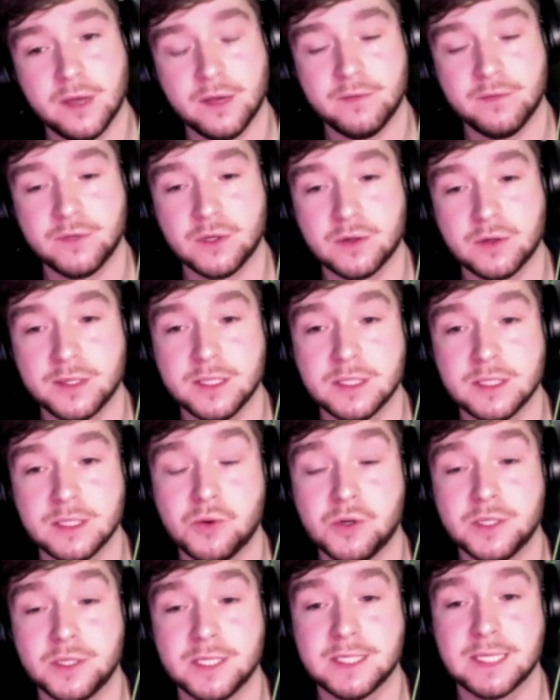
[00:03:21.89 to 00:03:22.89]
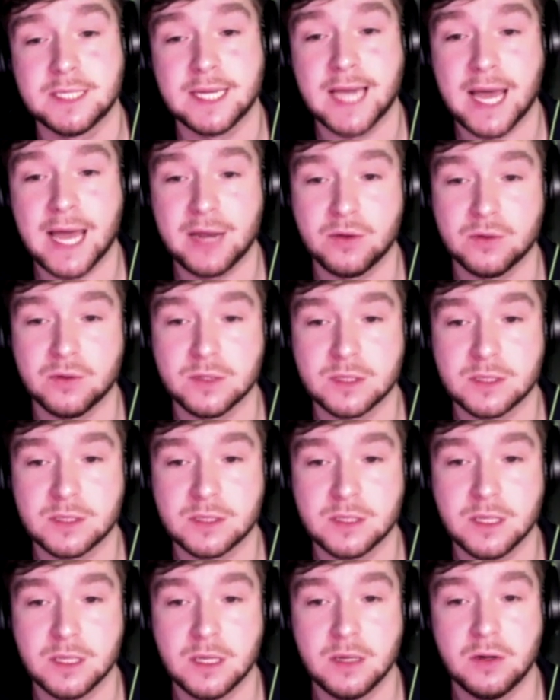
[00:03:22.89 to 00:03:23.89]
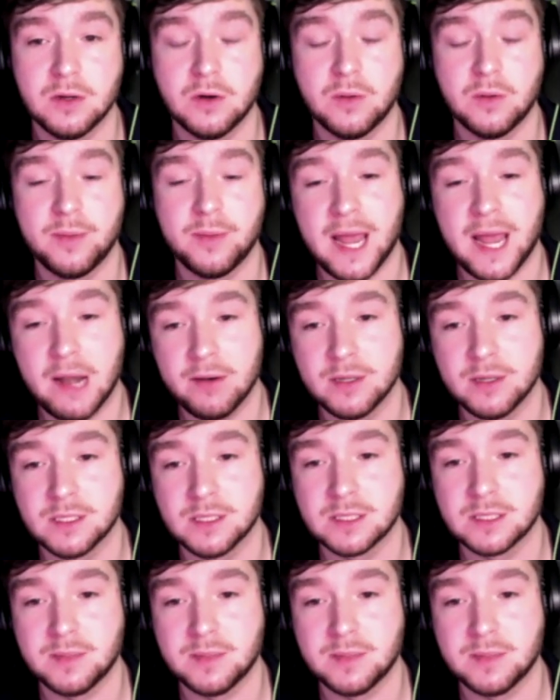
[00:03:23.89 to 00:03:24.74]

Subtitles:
talking to autistic adults or parents